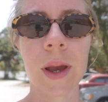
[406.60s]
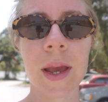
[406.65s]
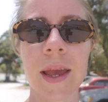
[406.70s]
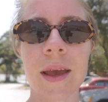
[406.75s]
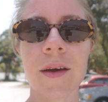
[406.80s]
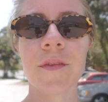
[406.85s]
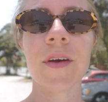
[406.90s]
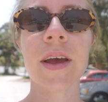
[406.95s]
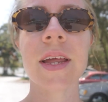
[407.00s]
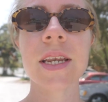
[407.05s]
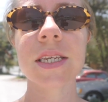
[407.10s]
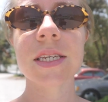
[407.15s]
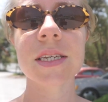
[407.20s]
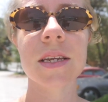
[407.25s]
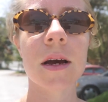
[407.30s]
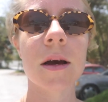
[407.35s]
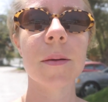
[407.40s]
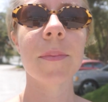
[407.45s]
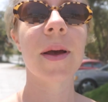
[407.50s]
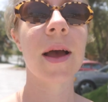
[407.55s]
We have ended
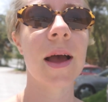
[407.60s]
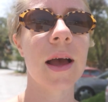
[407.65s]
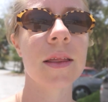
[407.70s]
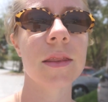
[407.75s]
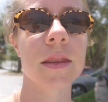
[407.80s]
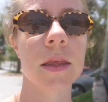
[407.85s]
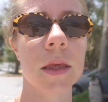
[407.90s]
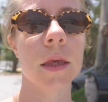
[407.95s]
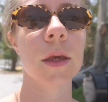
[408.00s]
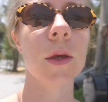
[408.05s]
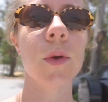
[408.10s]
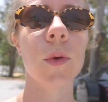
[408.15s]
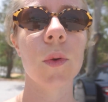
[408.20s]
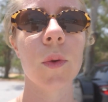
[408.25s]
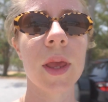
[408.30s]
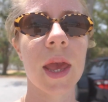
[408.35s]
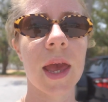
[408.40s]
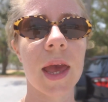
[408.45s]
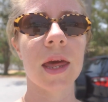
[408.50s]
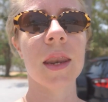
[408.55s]
up at the
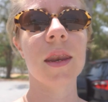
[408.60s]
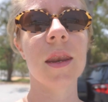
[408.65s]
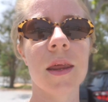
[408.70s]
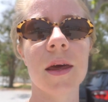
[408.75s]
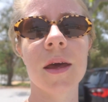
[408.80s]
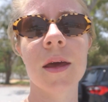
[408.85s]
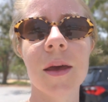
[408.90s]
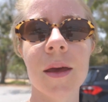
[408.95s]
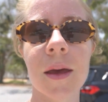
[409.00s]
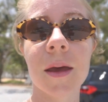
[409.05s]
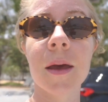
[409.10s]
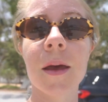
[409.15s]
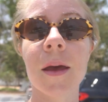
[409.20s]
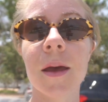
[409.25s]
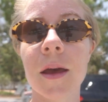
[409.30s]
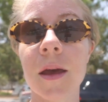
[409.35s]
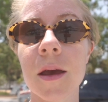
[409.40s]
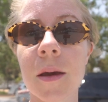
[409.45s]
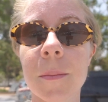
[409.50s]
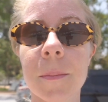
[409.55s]
Youyen
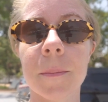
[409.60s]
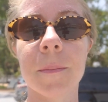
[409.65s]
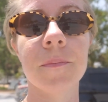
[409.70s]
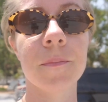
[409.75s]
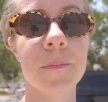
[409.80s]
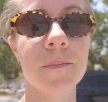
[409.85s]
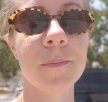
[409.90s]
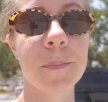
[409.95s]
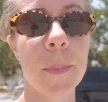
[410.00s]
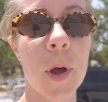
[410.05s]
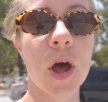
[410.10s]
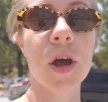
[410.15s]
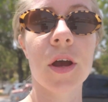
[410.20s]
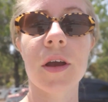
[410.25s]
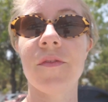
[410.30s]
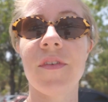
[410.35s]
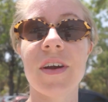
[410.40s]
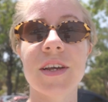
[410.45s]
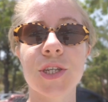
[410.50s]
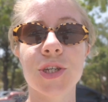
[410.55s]

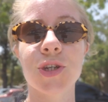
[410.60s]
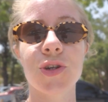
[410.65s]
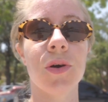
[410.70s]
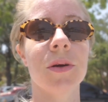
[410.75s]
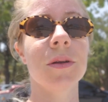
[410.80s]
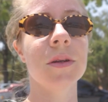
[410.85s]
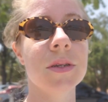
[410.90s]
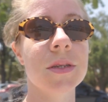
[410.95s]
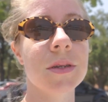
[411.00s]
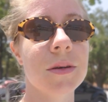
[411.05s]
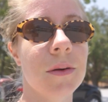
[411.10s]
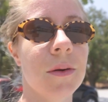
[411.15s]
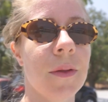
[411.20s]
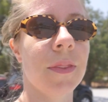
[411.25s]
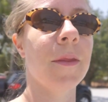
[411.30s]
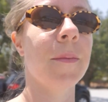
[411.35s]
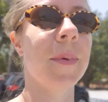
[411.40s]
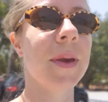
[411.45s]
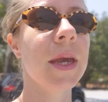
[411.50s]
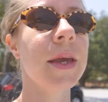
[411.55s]
burger restaurant
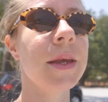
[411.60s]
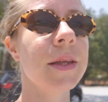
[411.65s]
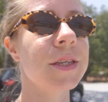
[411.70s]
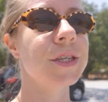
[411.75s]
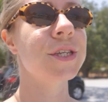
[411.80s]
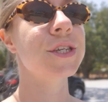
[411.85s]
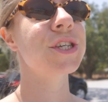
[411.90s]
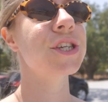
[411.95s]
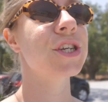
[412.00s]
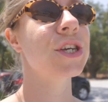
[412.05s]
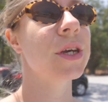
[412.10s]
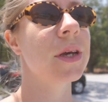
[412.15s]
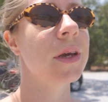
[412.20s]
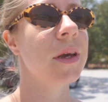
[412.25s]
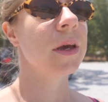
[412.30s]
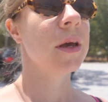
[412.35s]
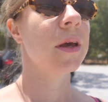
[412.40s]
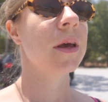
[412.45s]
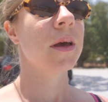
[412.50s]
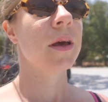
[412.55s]
on the beach.
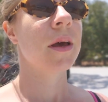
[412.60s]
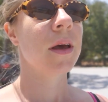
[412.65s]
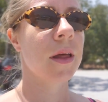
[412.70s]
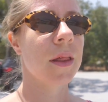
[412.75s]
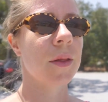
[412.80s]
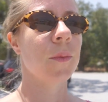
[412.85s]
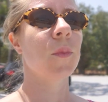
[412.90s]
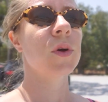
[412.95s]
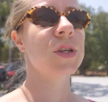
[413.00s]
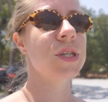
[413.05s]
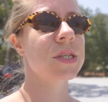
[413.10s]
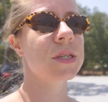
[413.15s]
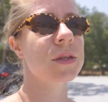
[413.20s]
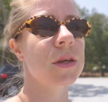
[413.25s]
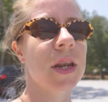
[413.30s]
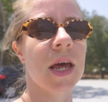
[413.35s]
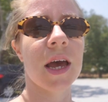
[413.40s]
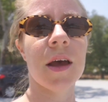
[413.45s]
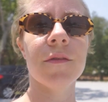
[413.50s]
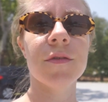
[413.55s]
I think we're just
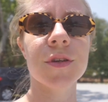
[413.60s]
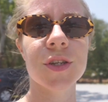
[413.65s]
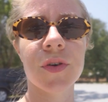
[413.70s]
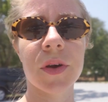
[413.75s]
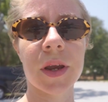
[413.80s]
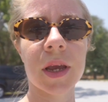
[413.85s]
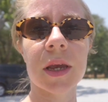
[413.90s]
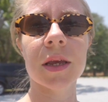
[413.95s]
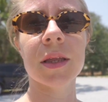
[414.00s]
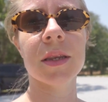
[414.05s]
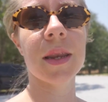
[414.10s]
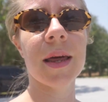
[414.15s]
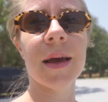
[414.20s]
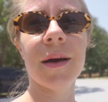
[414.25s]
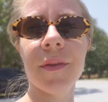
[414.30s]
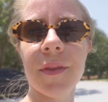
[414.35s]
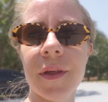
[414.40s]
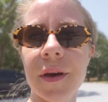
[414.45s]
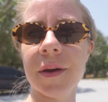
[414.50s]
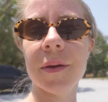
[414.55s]
going to have a drink
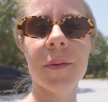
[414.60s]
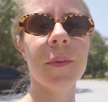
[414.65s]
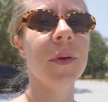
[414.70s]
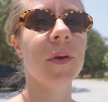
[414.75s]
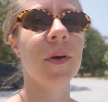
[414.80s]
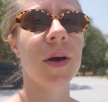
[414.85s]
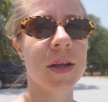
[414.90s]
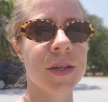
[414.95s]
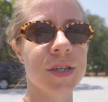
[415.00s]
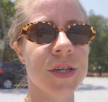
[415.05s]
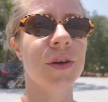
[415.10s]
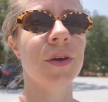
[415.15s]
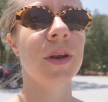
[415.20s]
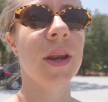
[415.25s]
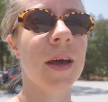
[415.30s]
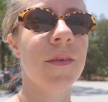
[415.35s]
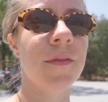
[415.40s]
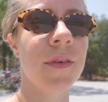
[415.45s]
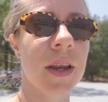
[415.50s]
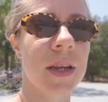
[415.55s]
now though. We're not actually going
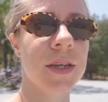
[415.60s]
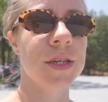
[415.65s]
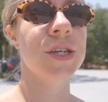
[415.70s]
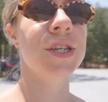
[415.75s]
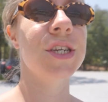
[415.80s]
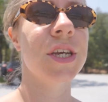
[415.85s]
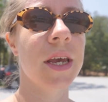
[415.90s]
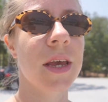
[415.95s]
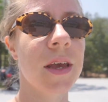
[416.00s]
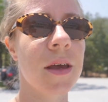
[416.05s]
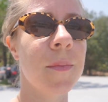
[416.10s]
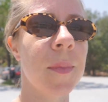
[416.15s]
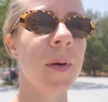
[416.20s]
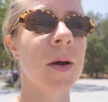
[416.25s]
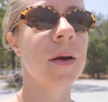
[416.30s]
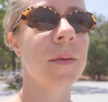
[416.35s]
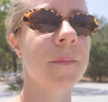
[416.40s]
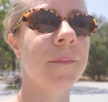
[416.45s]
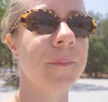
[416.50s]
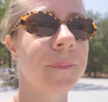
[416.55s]
to have lunch here,
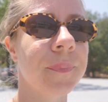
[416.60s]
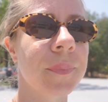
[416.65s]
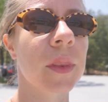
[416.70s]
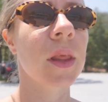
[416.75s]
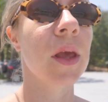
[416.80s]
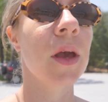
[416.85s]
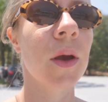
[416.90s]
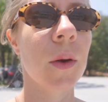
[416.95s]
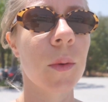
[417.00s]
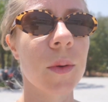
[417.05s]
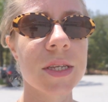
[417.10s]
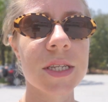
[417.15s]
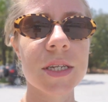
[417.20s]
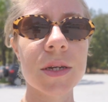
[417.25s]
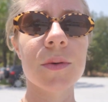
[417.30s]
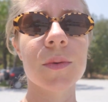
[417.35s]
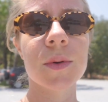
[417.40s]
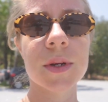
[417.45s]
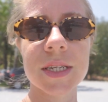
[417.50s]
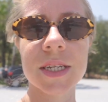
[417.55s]
but we
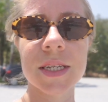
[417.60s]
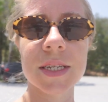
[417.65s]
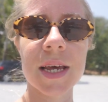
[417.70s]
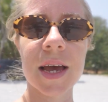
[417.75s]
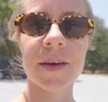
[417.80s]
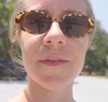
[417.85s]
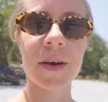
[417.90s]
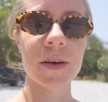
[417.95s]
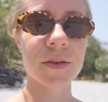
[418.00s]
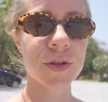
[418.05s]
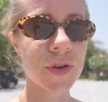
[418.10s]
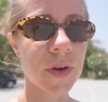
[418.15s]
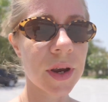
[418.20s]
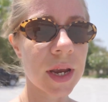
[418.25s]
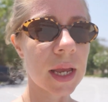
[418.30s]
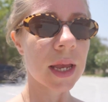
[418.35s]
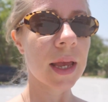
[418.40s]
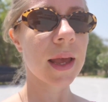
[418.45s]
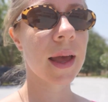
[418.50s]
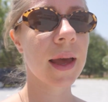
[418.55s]
still wanted to have our
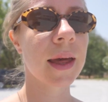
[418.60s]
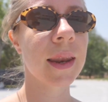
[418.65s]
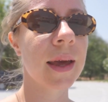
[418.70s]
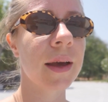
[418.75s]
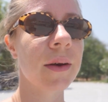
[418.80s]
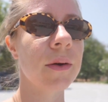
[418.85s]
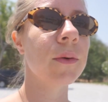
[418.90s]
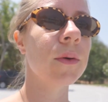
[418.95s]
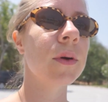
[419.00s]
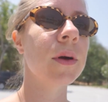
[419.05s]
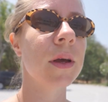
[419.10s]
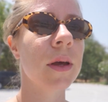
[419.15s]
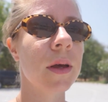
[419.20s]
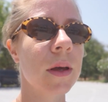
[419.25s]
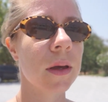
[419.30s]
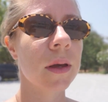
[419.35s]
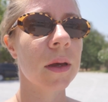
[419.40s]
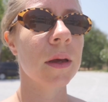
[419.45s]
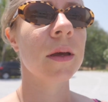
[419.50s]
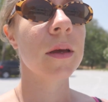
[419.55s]
drink and our
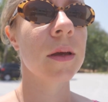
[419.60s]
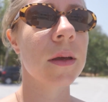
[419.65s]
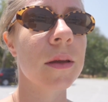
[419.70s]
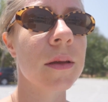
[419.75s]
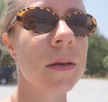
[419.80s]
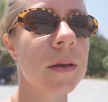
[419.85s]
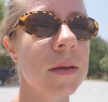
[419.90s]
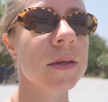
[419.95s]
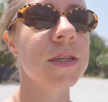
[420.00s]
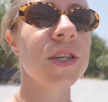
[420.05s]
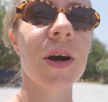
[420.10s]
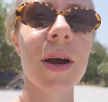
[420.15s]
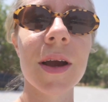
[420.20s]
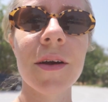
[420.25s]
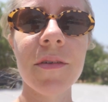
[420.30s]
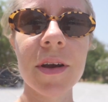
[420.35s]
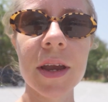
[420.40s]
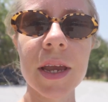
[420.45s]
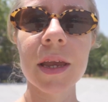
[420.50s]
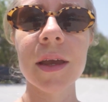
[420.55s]

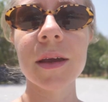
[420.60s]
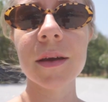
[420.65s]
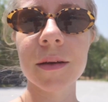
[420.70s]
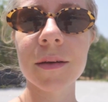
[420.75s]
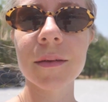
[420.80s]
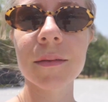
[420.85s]
diary